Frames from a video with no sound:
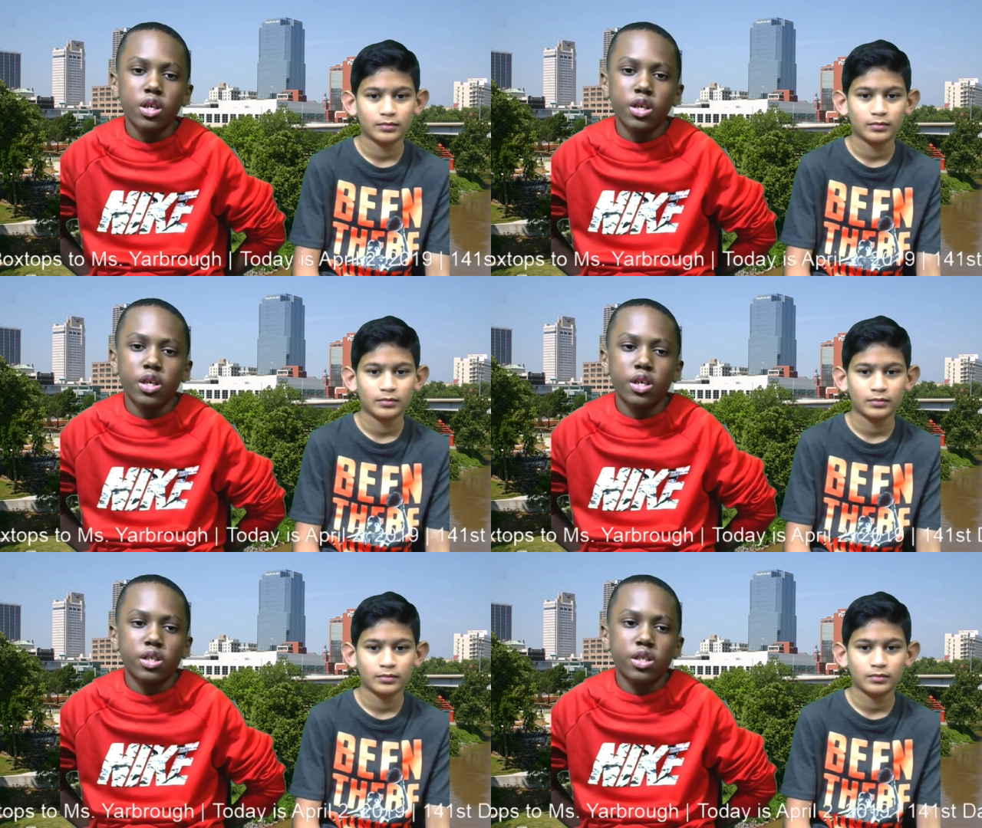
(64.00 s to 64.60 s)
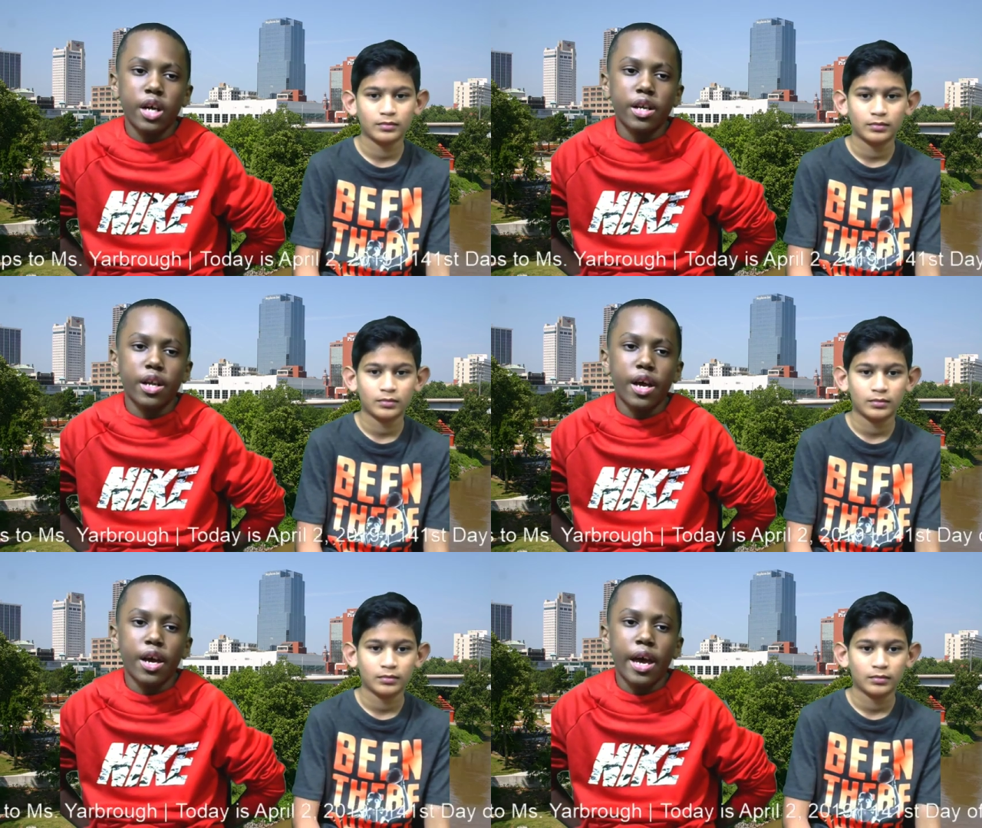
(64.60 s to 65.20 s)
Speaker 1: Kids
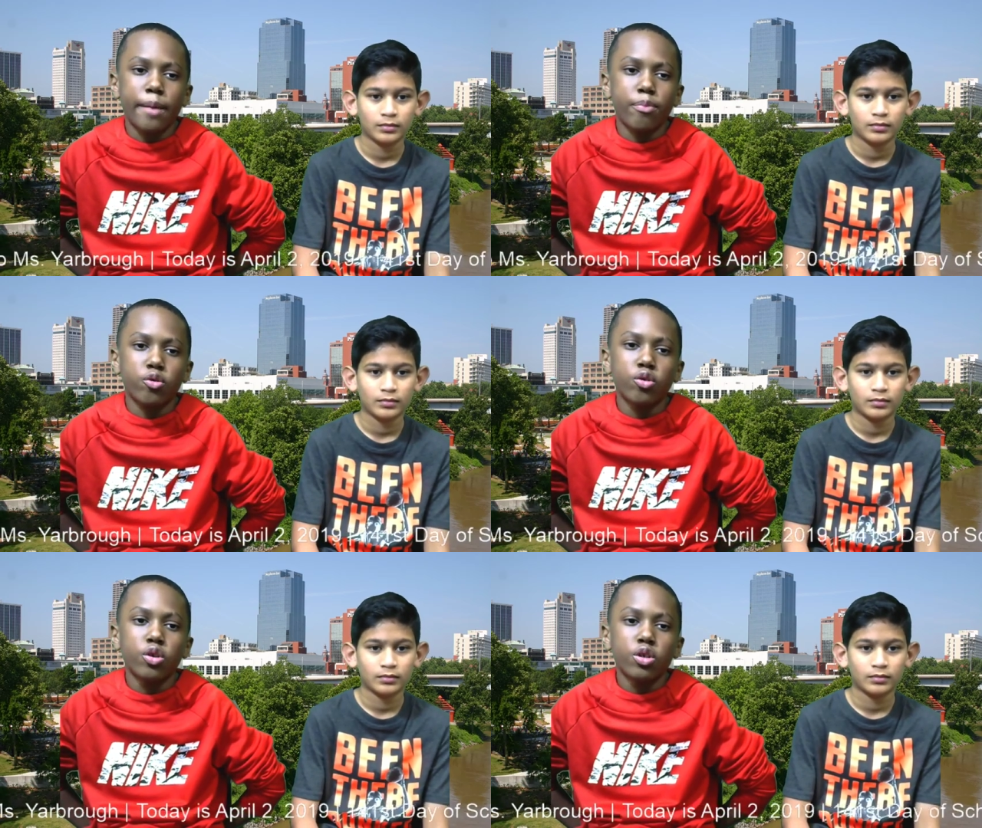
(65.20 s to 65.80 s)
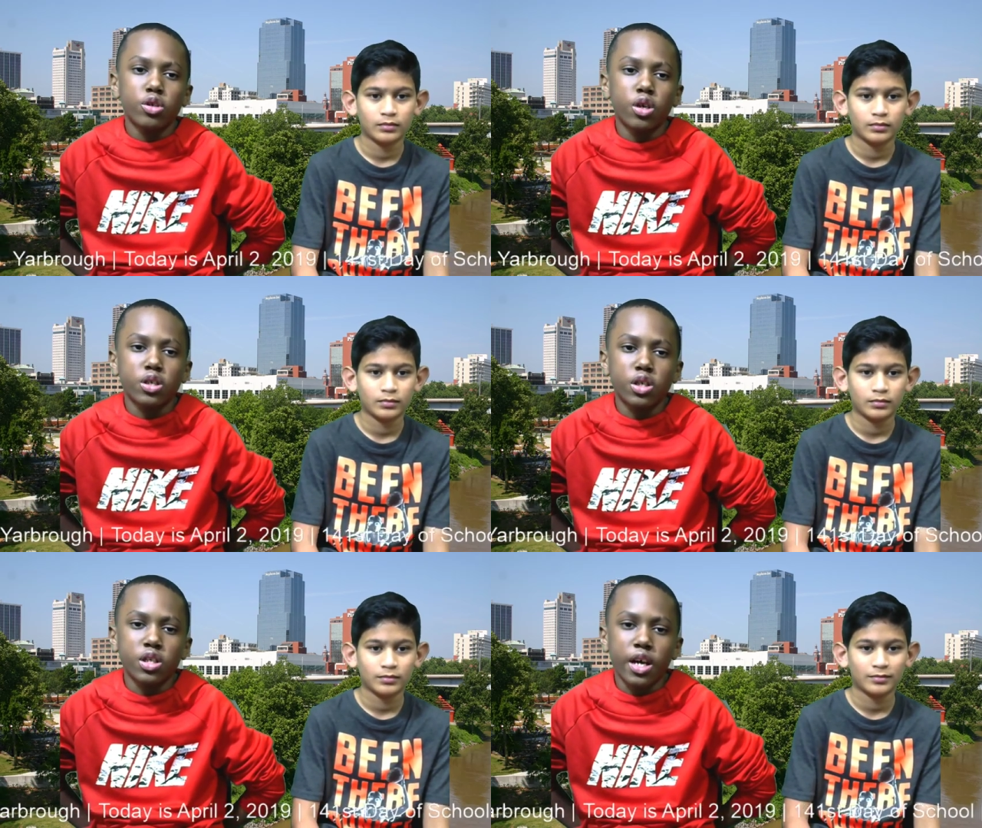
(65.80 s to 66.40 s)
Saturday, April
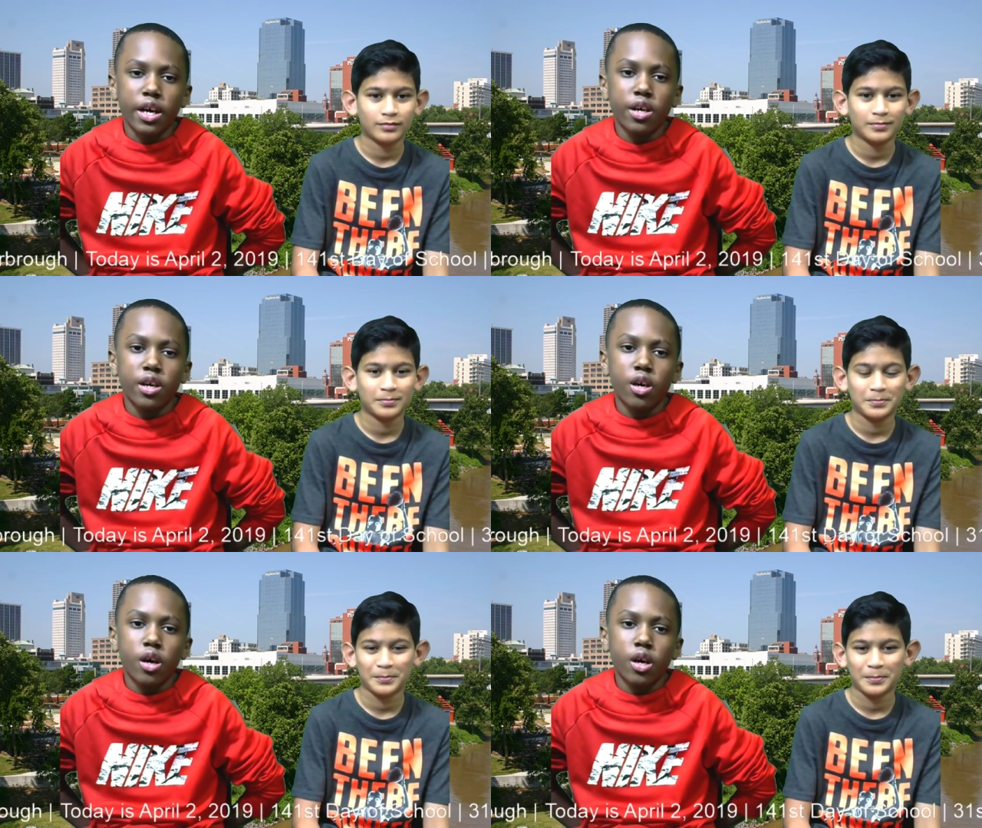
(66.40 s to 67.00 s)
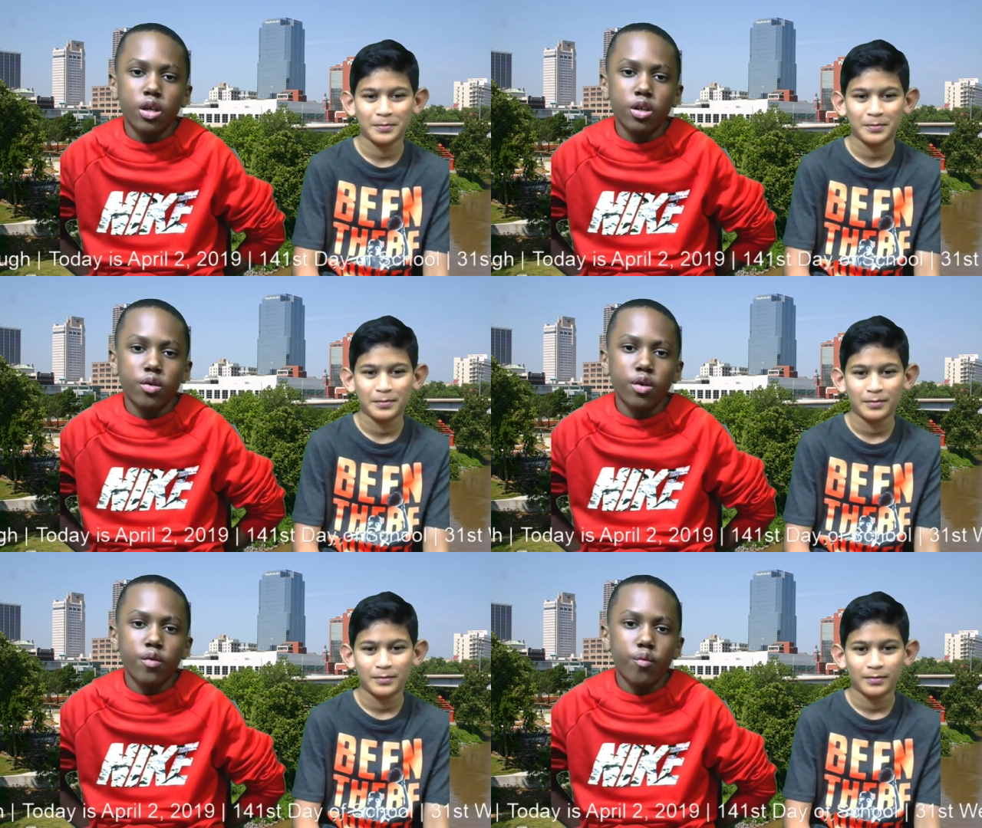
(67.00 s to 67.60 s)
13th at
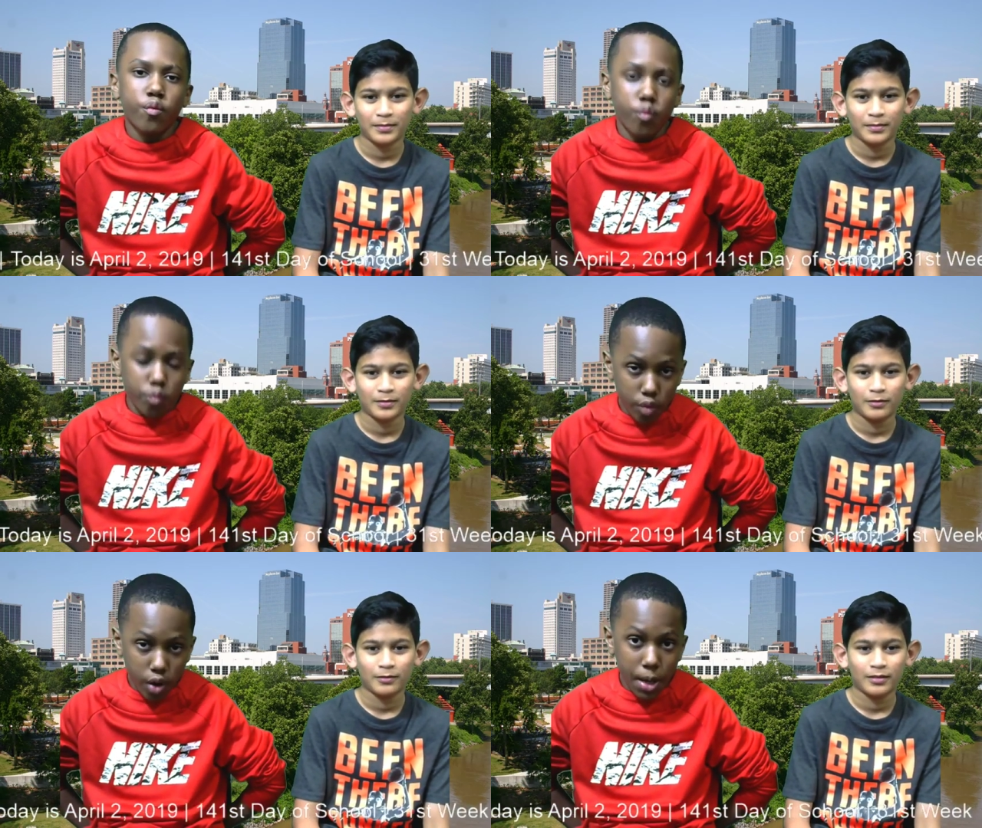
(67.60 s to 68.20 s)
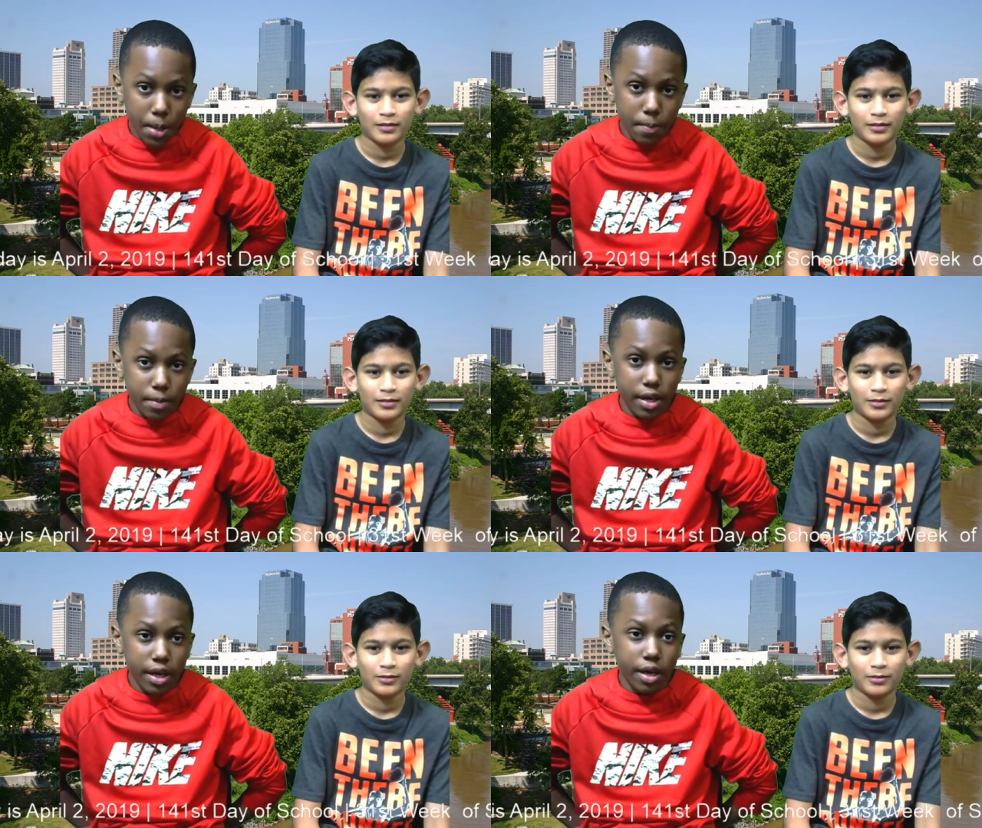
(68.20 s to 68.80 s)
Hillary Ryan
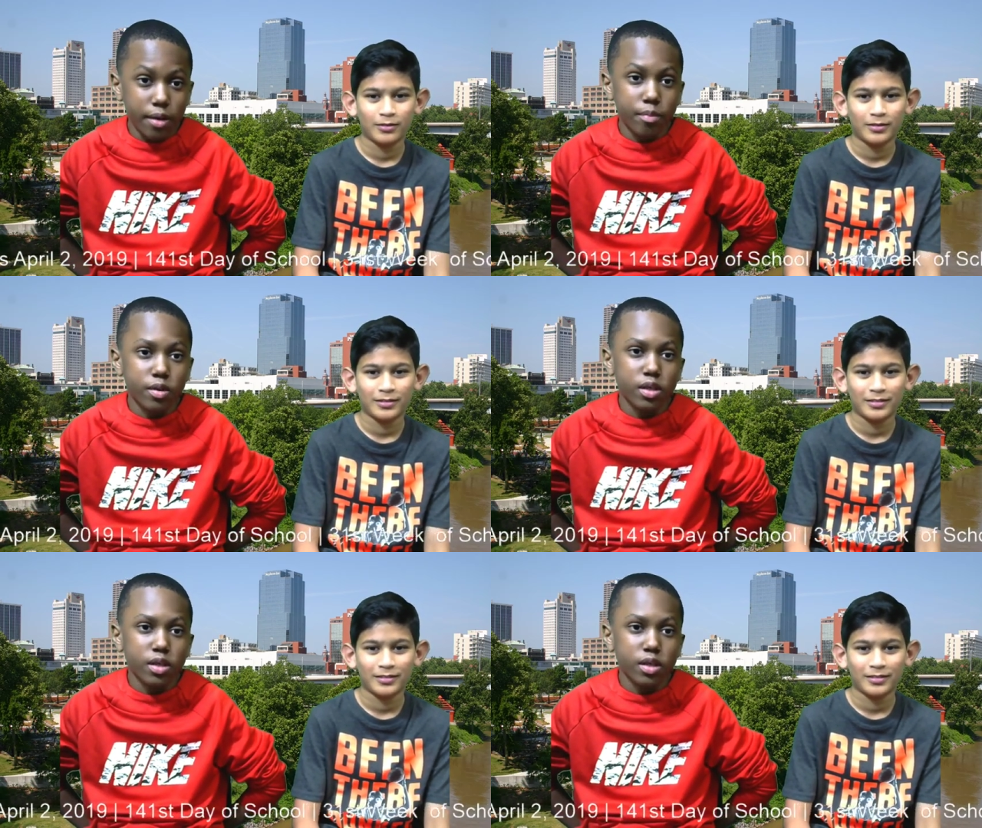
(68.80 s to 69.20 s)
Ham.